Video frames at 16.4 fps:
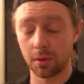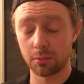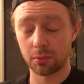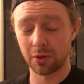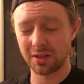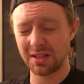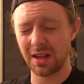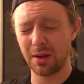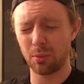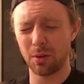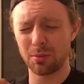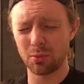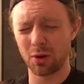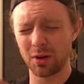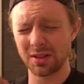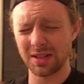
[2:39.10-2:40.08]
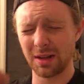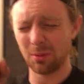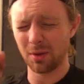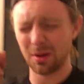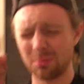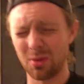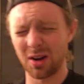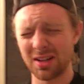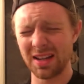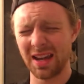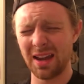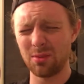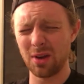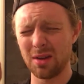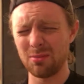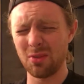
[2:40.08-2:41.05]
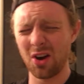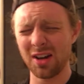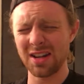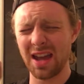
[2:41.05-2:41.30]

one more day, one more day, one more day, one more